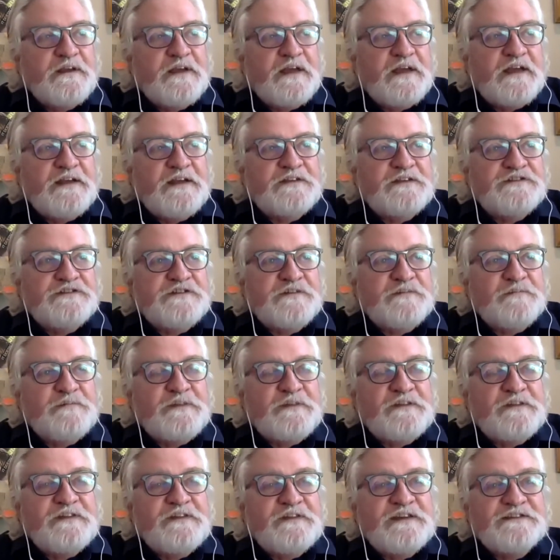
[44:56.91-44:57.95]
And it
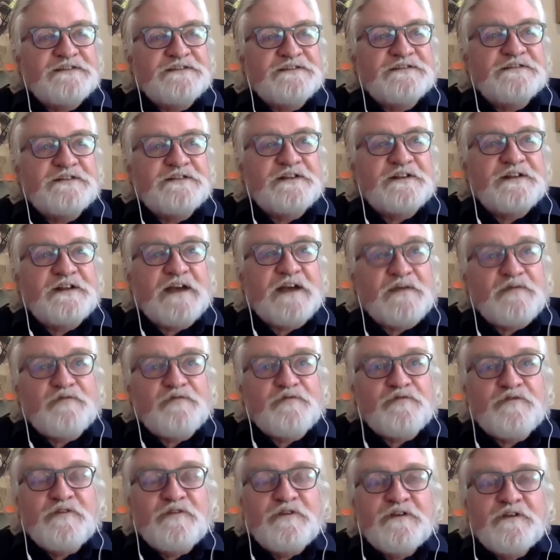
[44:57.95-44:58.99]
simply there isn't enough
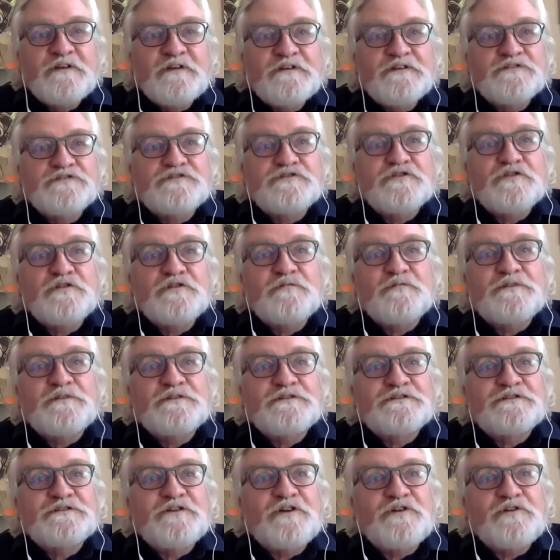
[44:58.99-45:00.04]

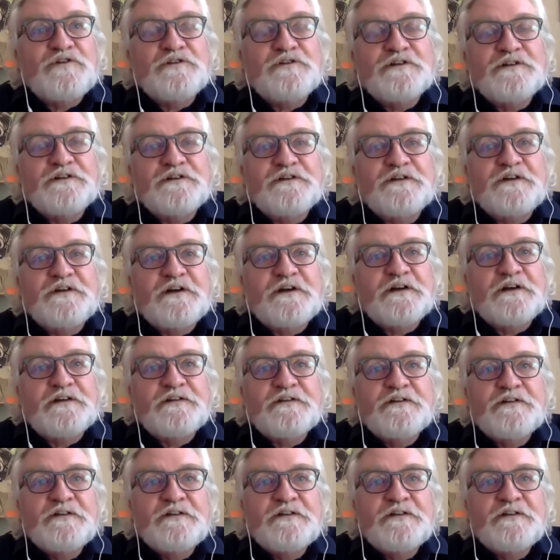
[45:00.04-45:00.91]
surplus coal at night